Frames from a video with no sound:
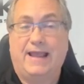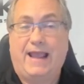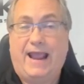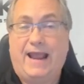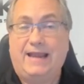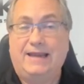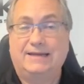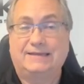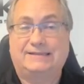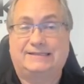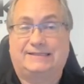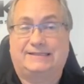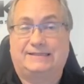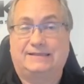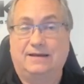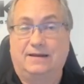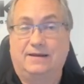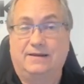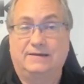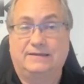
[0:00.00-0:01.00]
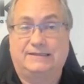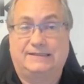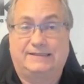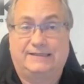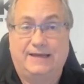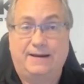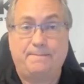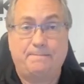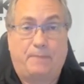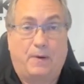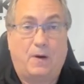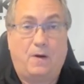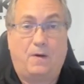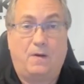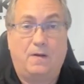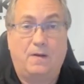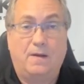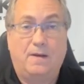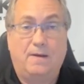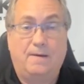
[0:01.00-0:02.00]
And it's
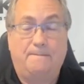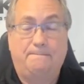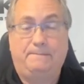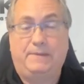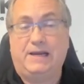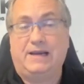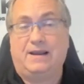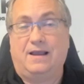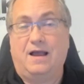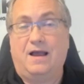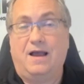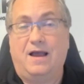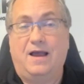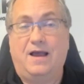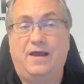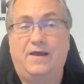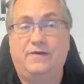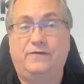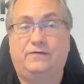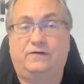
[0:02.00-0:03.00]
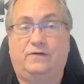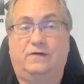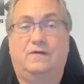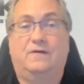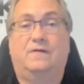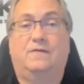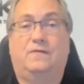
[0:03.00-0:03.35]
simple because